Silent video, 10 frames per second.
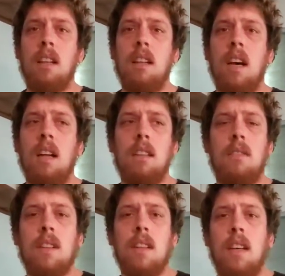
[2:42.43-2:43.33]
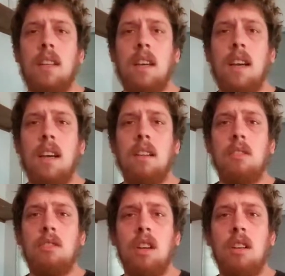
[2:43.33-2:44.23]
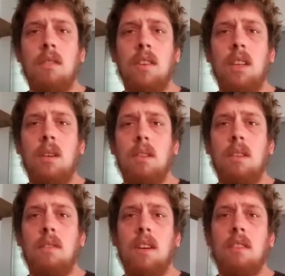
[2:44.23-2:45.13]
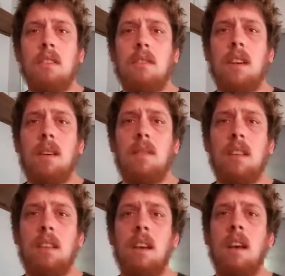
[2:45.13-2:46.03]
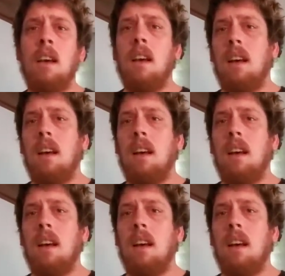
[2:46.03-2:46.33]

And uh, leave a like and share the video with your friends and family.